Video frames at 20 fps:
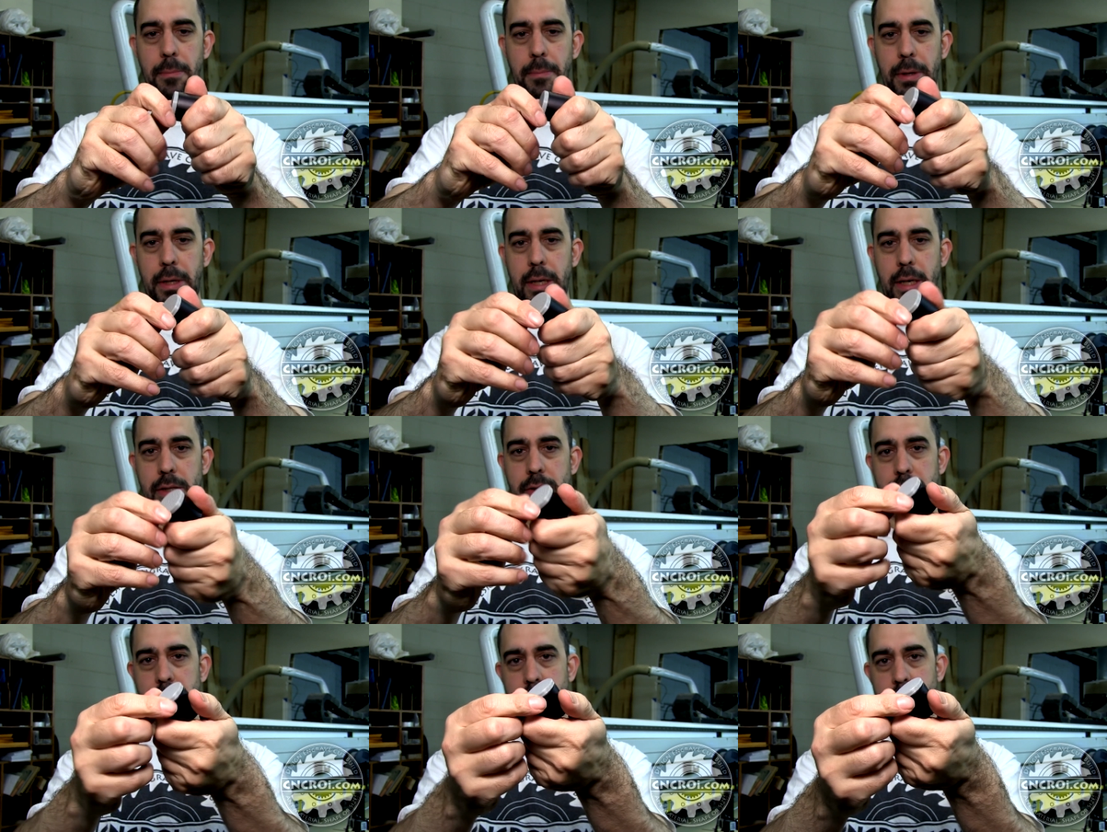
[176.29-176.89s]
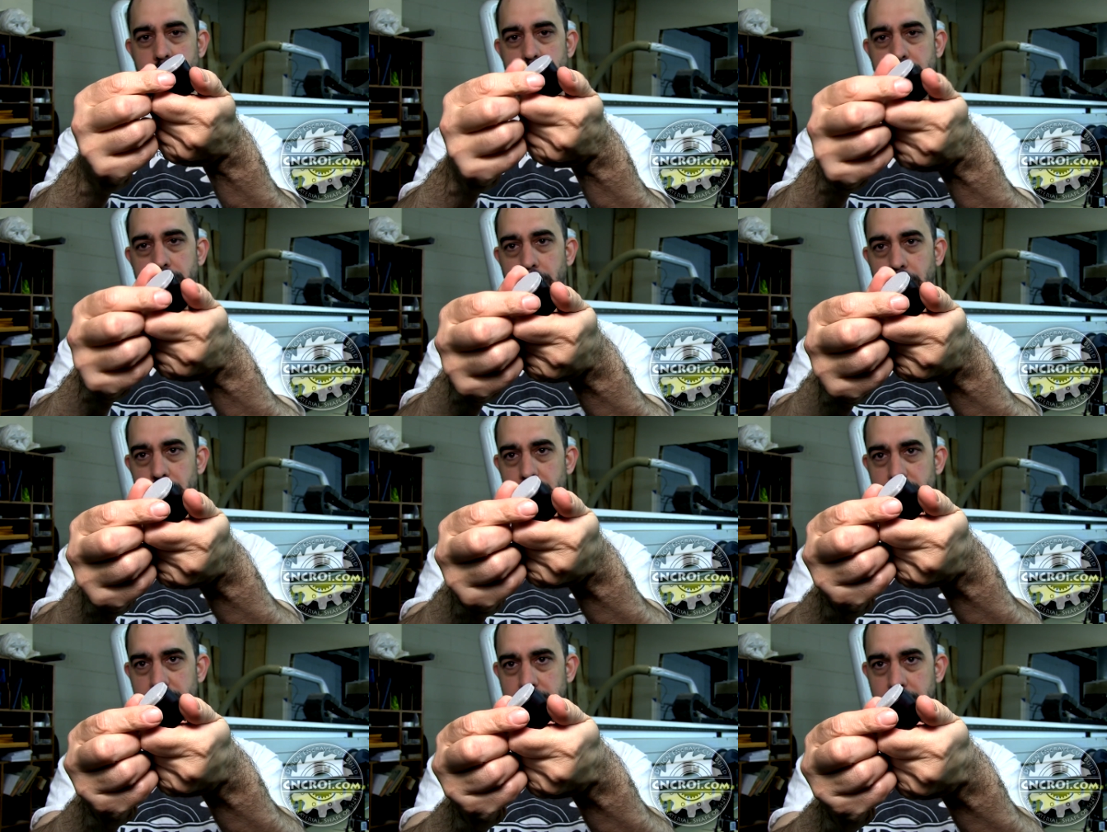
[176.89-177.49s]
because it's
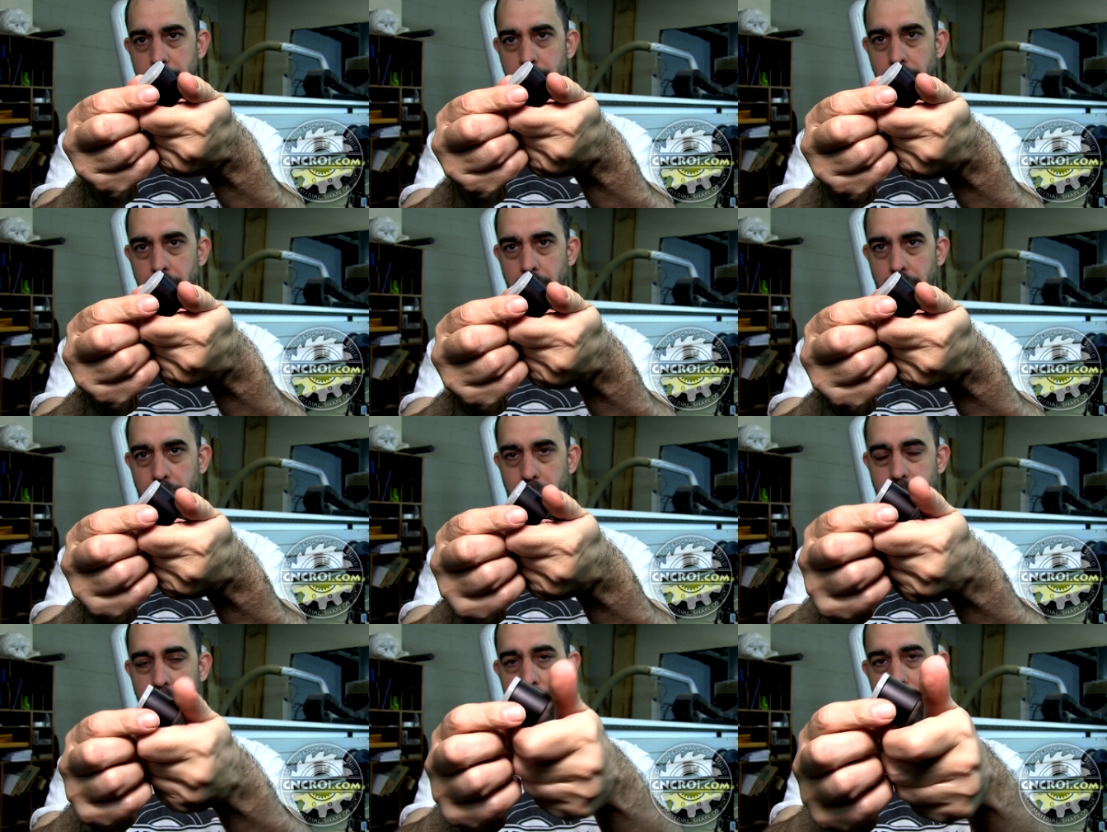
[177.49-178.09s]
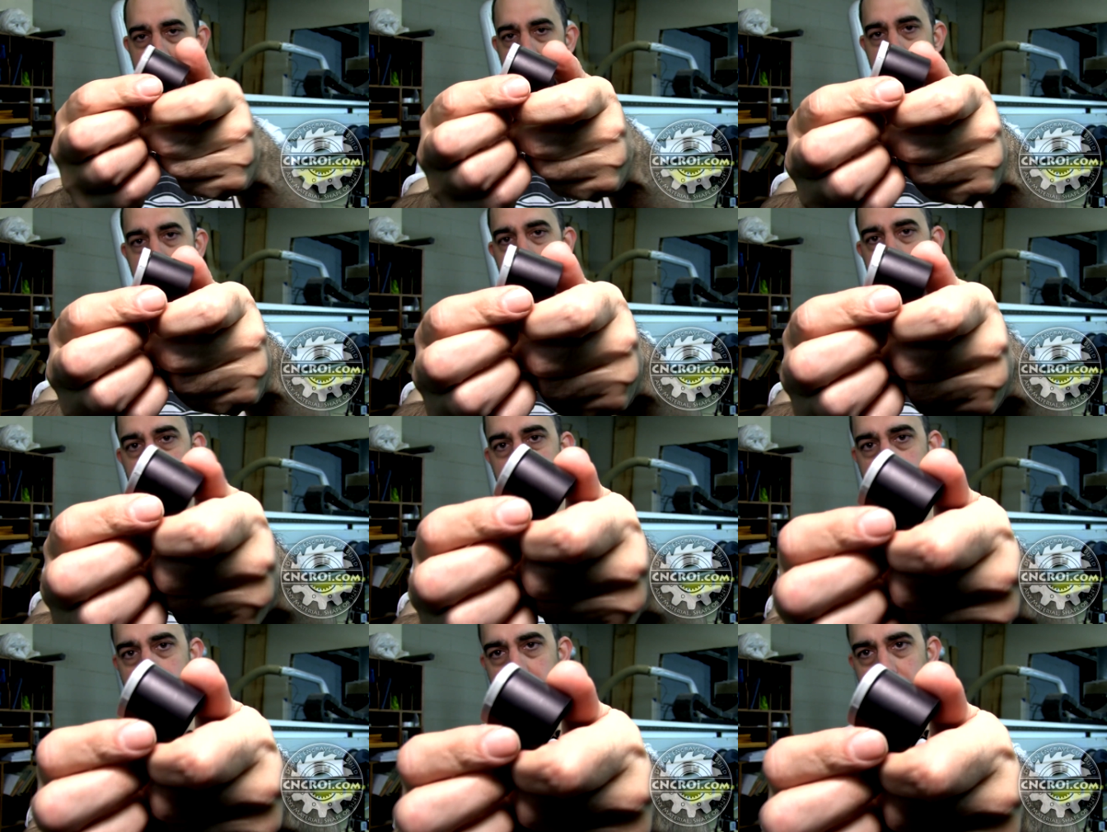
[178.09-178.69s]
very slippery, right?
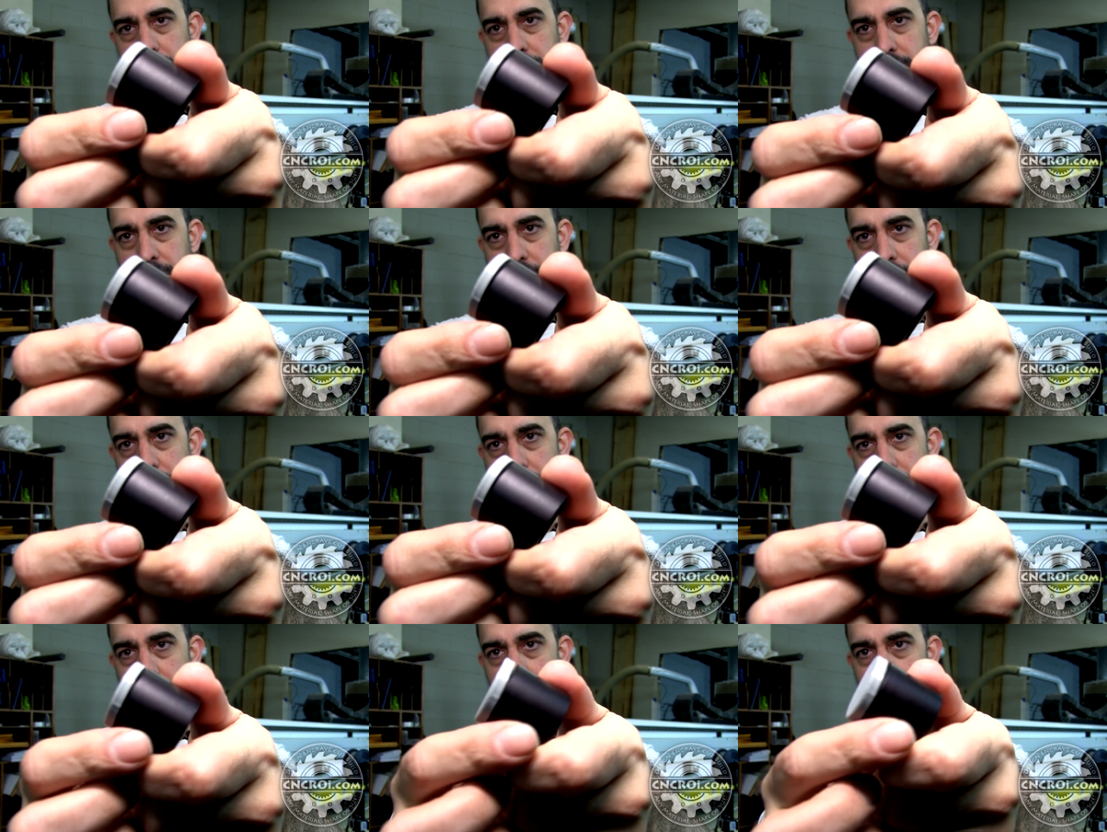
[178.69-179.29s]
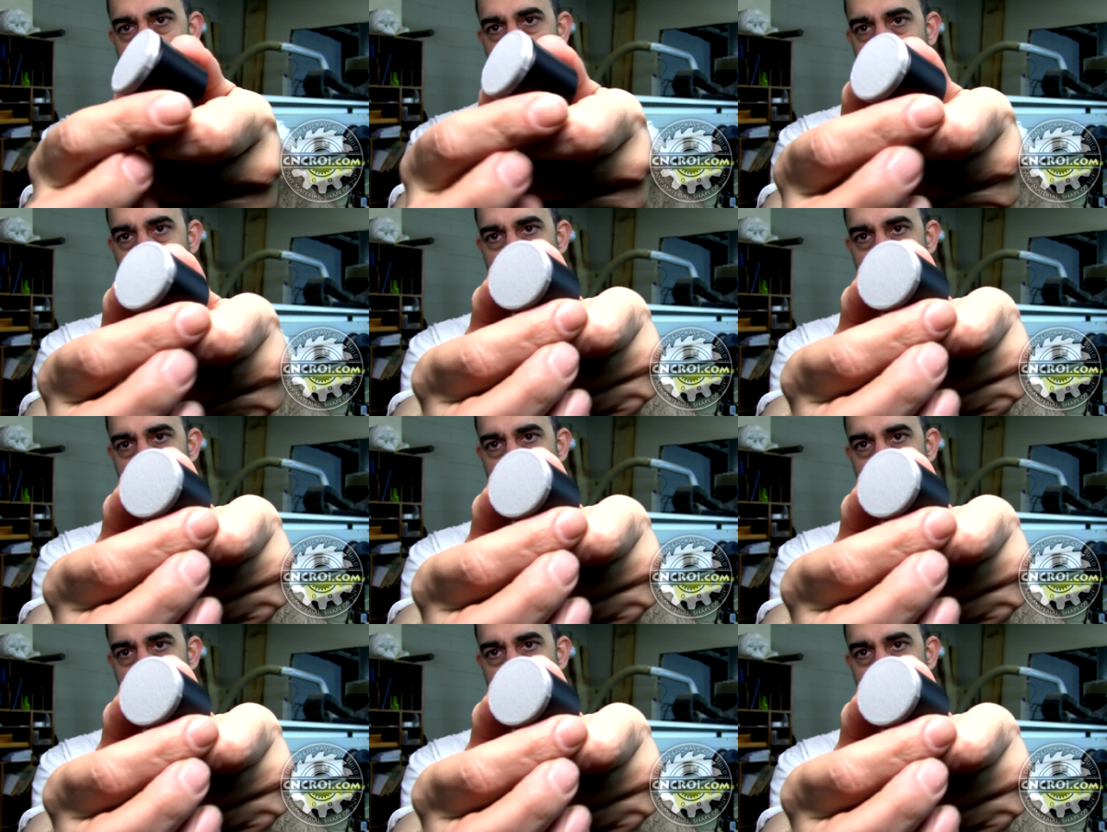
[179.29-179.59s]
If you can see here,